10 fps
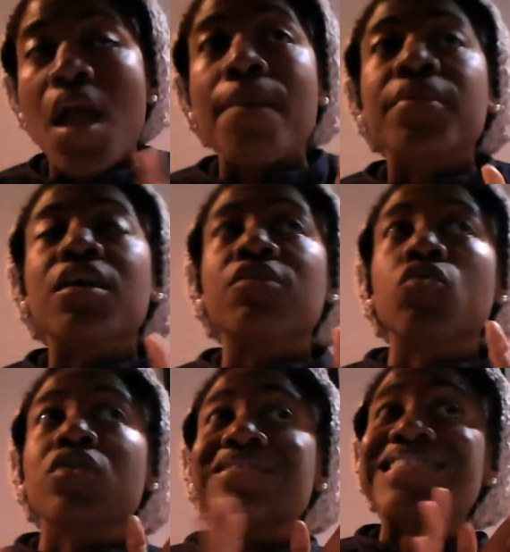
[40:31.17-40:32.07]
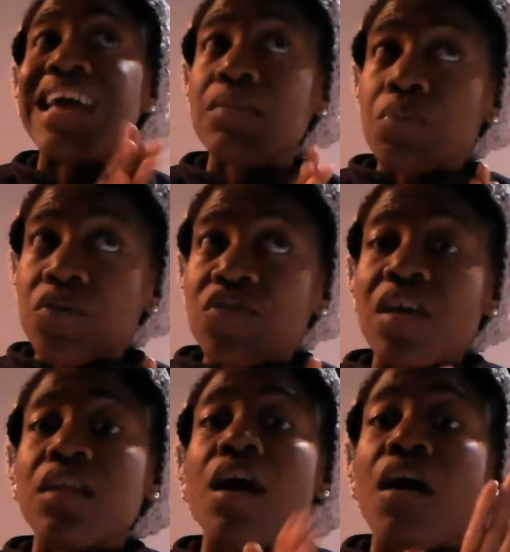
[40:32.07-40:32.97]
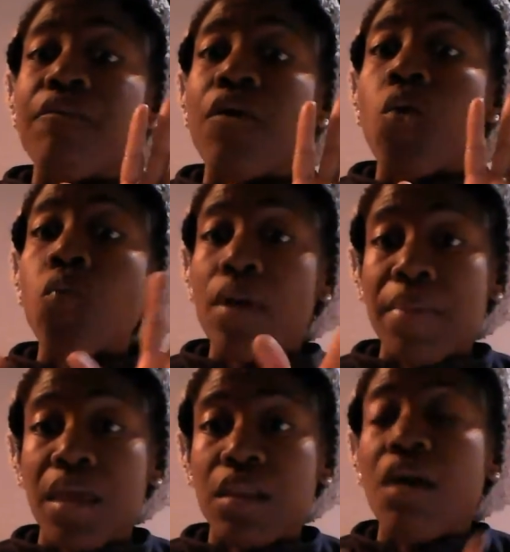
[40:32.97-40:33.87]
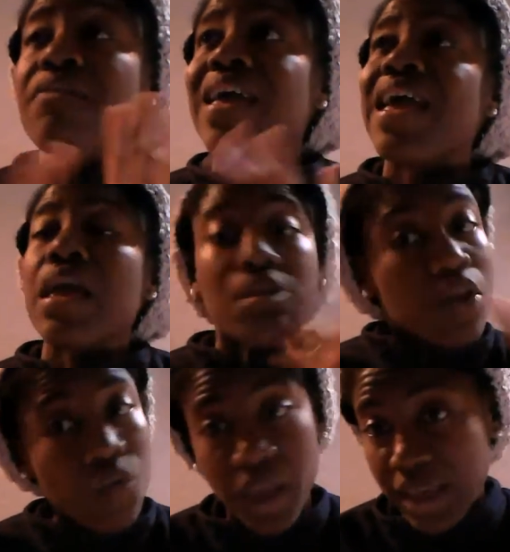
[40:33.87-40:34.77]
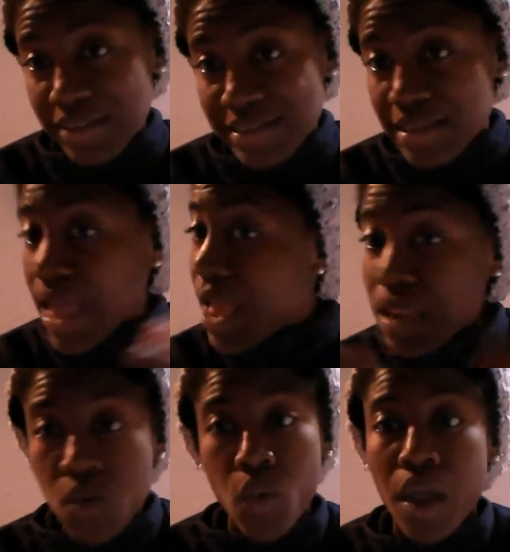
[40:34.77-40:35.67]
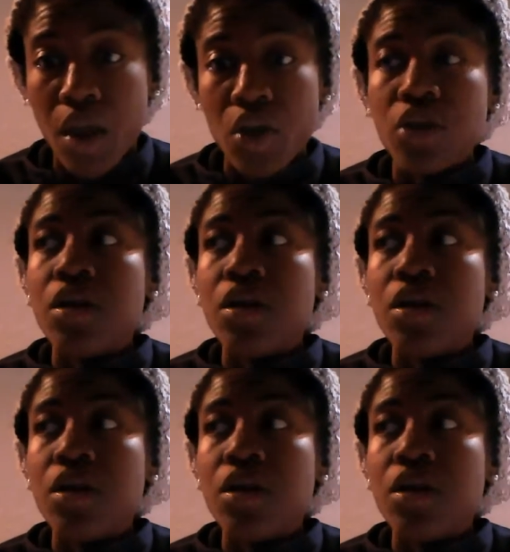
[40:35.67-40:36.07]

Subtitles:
Because only 10% of women of any race, anywhere,